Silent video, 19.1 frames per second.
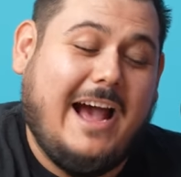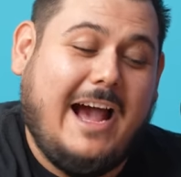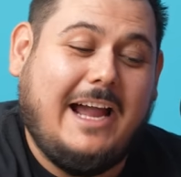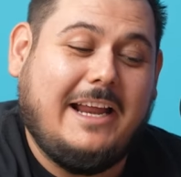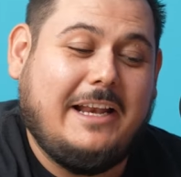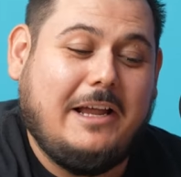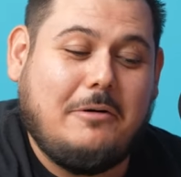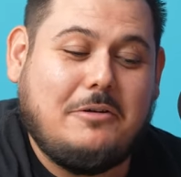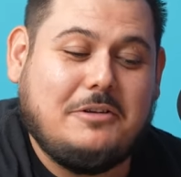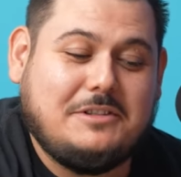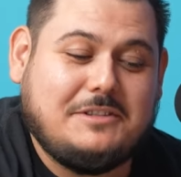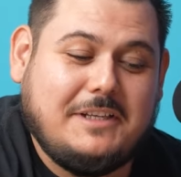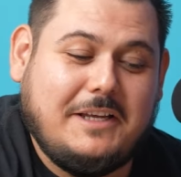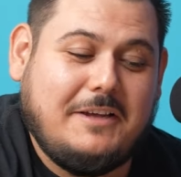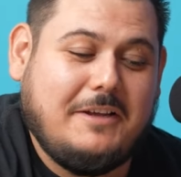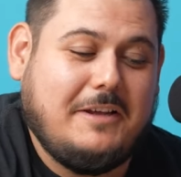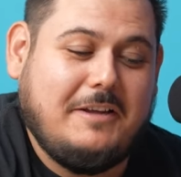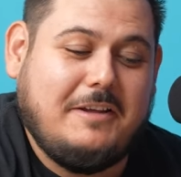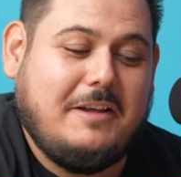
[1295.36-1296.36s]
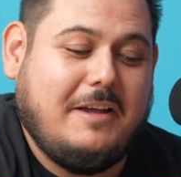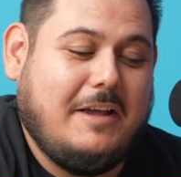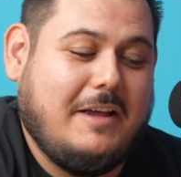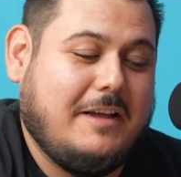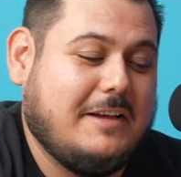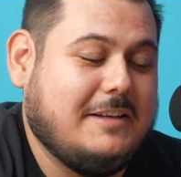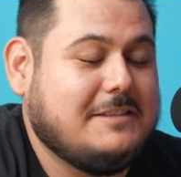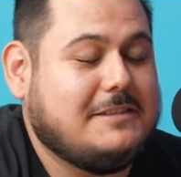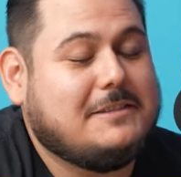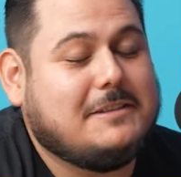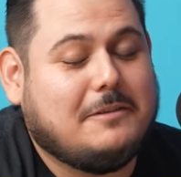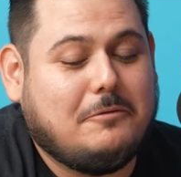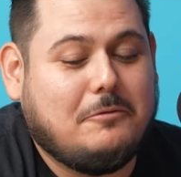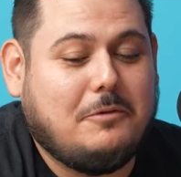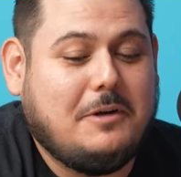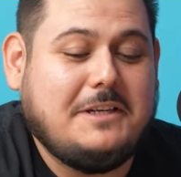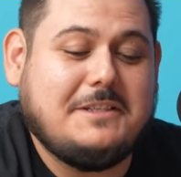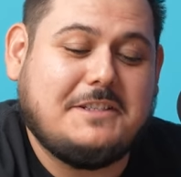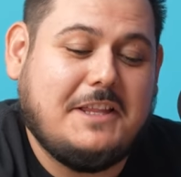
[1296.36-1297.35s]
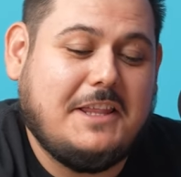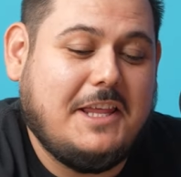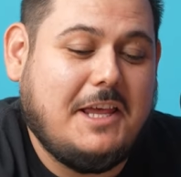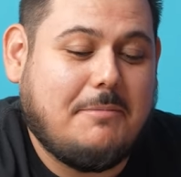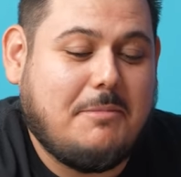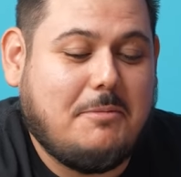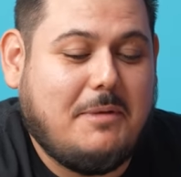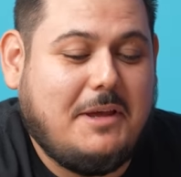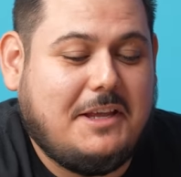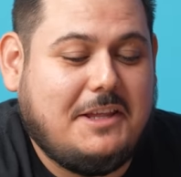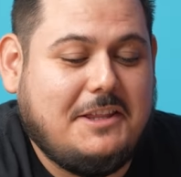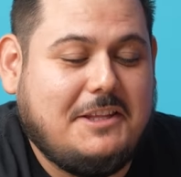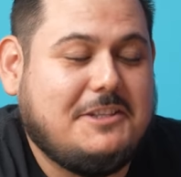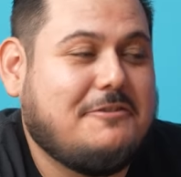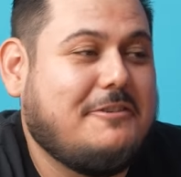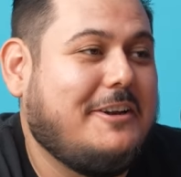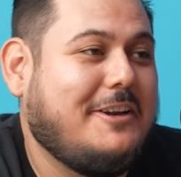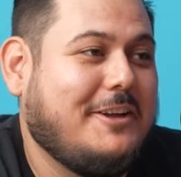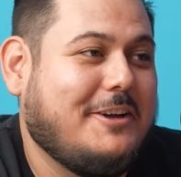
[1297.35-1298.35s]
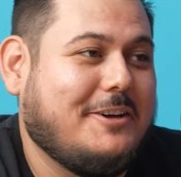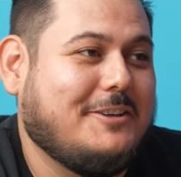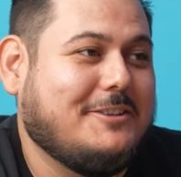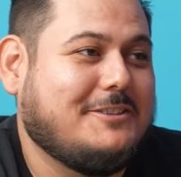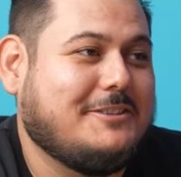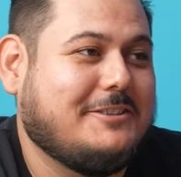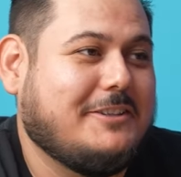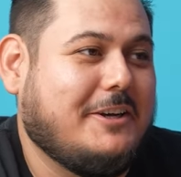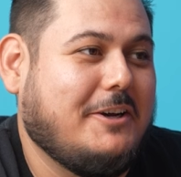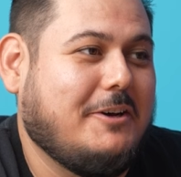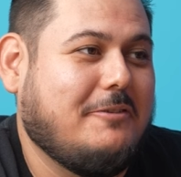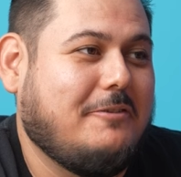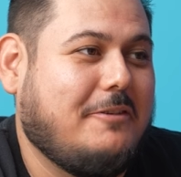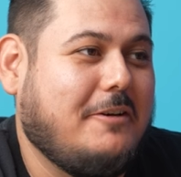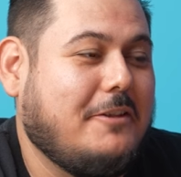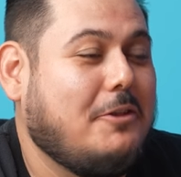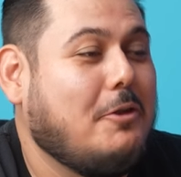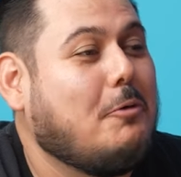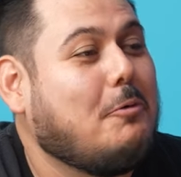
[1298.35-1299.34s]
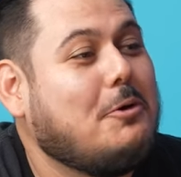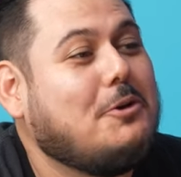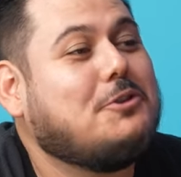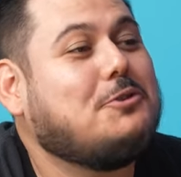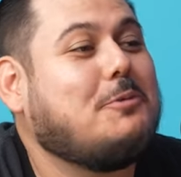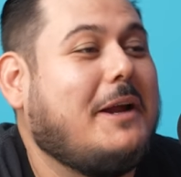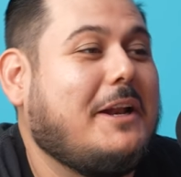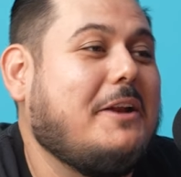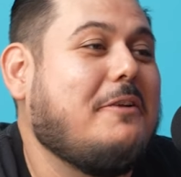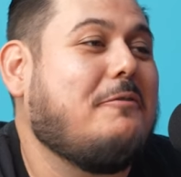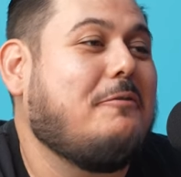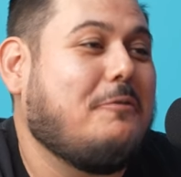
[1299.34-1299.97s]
and I will say, because recently I've been making these videos of the worst rated